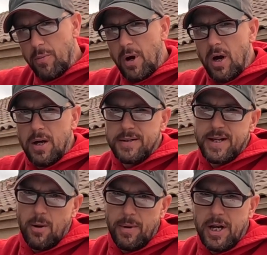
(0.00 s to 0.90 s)
pods,
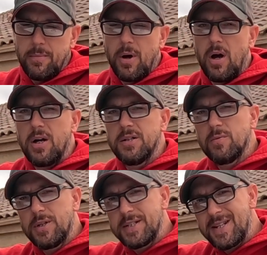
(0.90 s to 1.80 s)
how many pods,
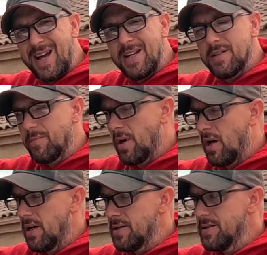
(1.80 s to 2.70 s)
what size of
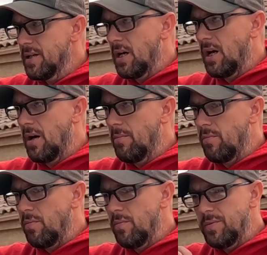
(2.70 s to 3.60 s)
pods.
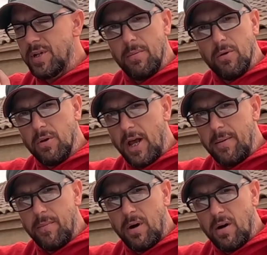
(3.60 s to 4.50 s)
double
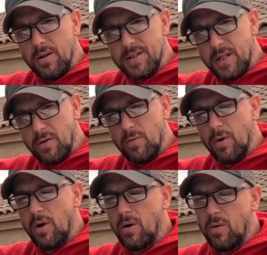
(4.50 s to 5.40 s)
light bar, single
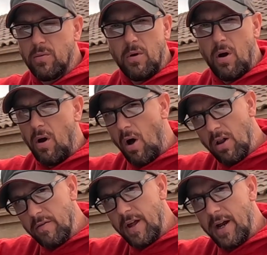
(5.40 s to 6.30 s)
row,
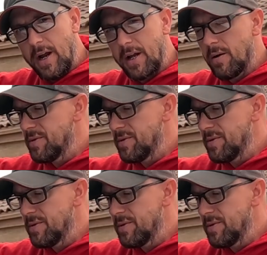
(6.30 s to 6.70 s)
all of that kind of comes